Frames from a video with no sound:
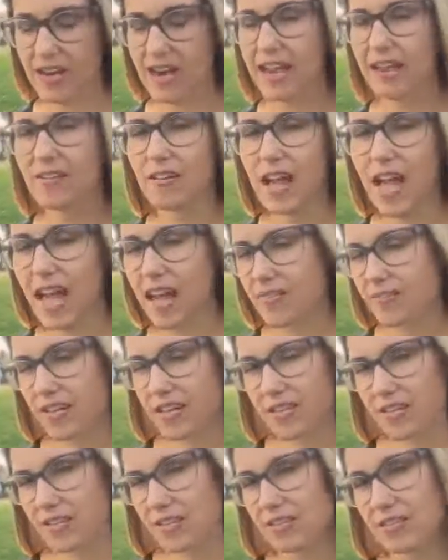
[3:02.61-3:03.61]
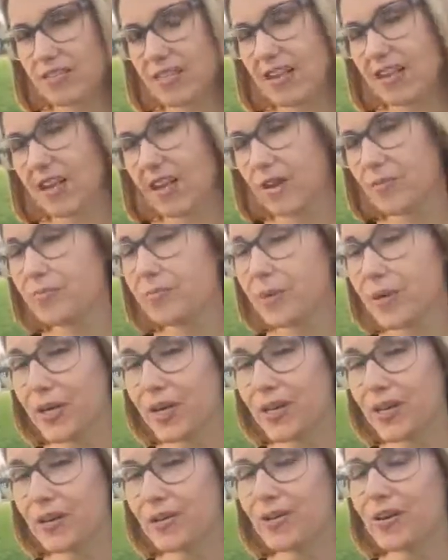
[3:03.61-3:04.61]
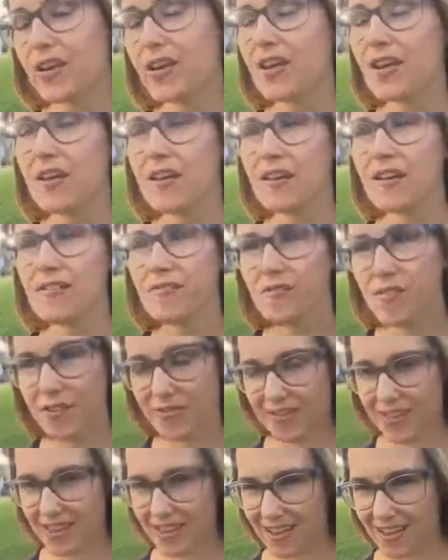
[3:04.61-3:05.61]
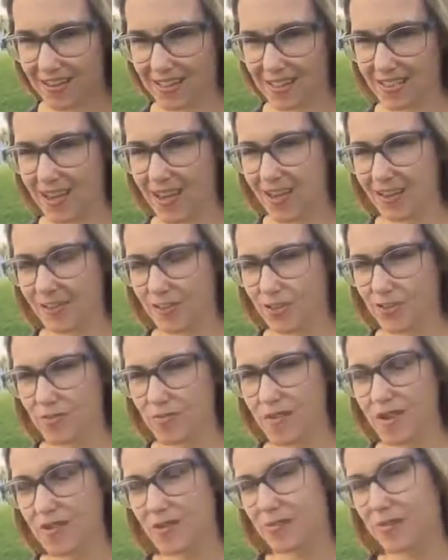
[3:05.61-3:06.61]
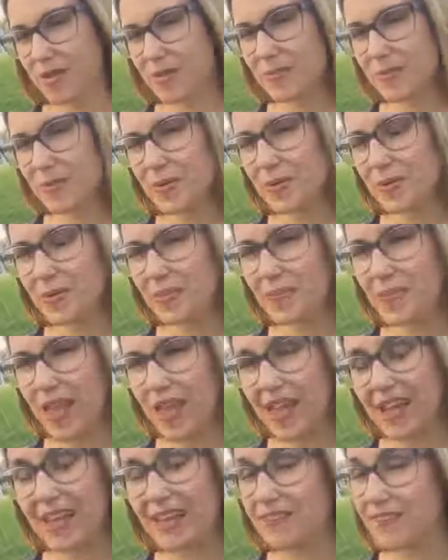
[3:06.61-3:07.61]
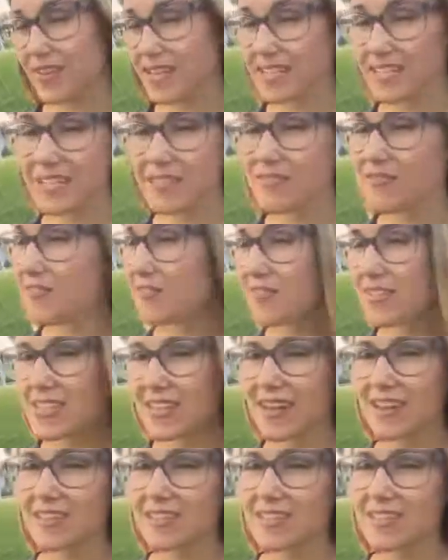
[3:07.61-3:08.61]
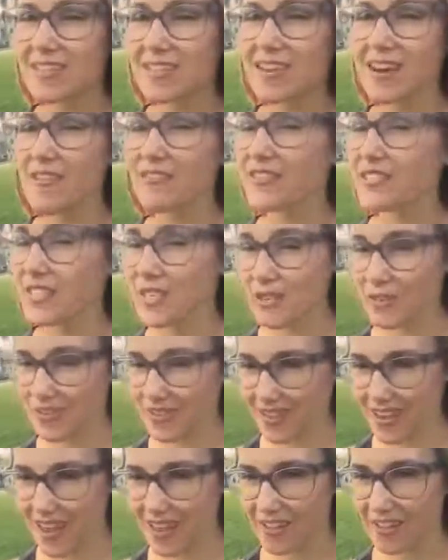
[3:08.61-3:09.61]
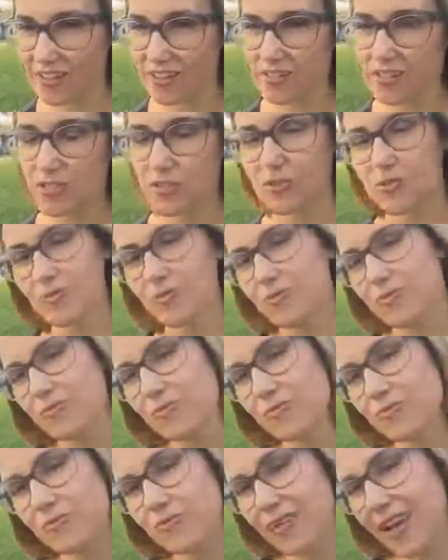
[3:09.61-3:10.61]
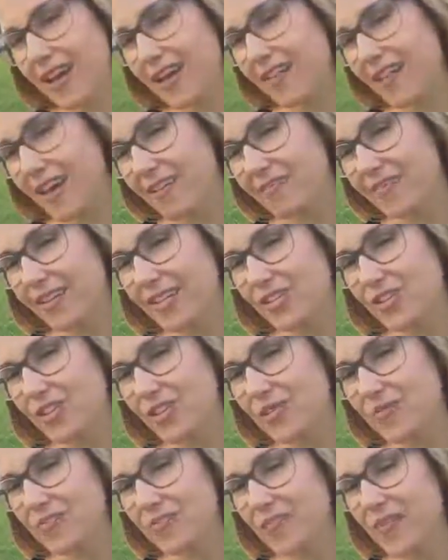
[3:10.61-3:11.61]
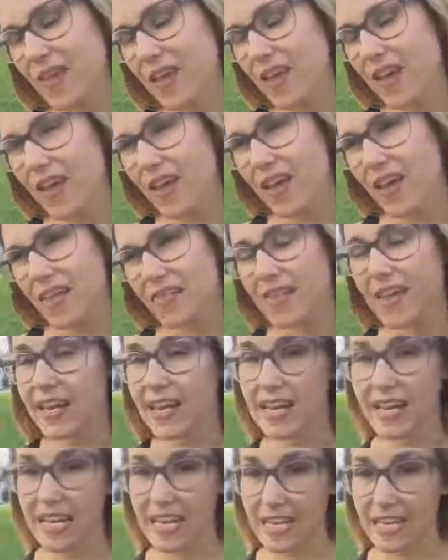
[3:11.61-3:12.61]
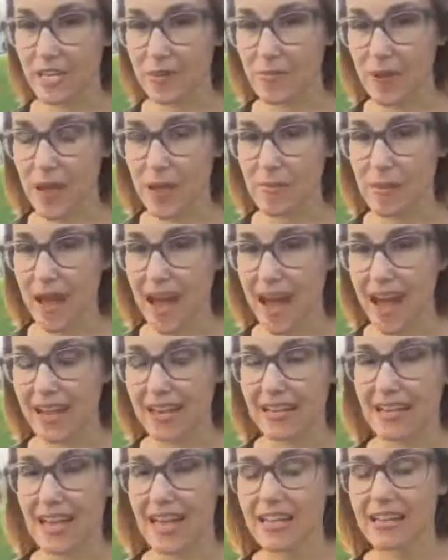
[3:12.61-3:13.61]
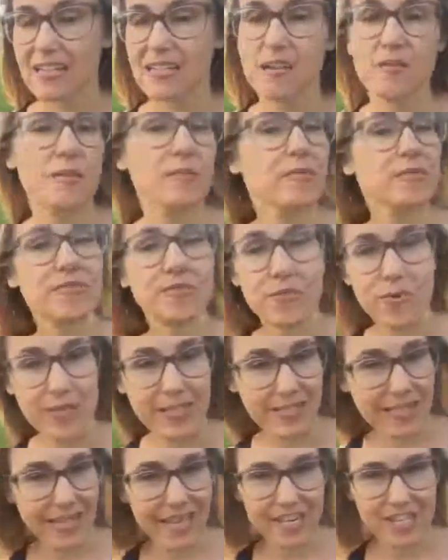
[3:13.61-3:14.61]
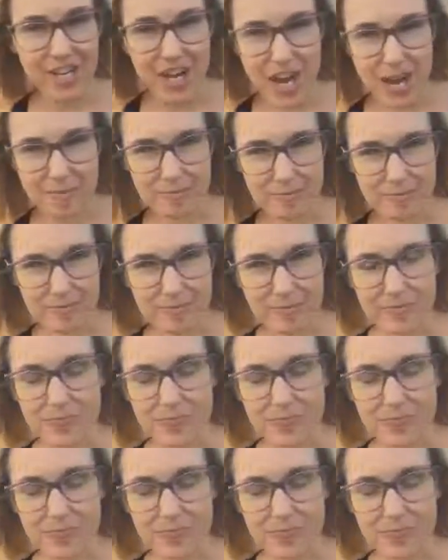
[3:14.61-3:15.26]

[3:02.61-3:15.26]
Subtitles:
Now, Henry, it turns out, had borrowed $50,000 from other people and invested $50,000 of his own dollars to found that venture that he needed to pay back, and so he was forced to get a job.